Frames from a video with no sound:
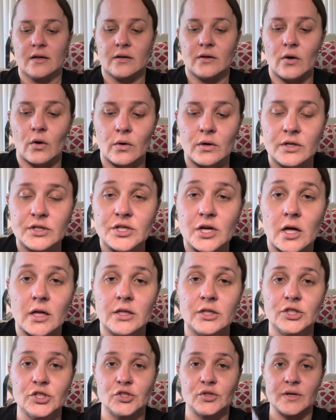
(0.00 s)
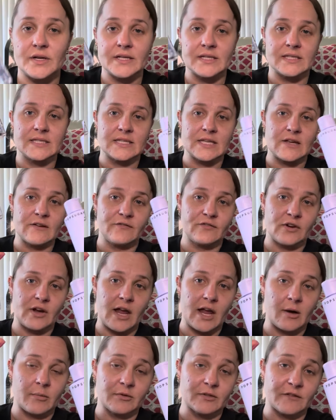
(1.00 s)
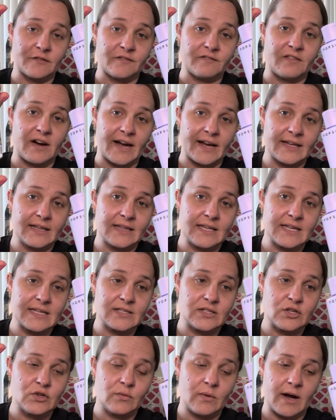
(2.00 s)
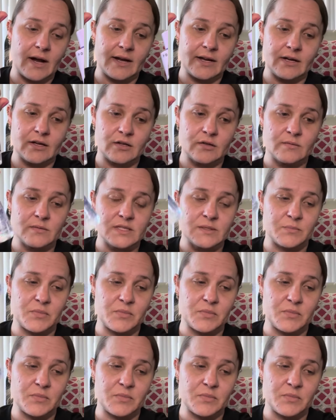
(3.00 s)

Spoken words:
Go to Dollar Tree and see if you're able to find these new items,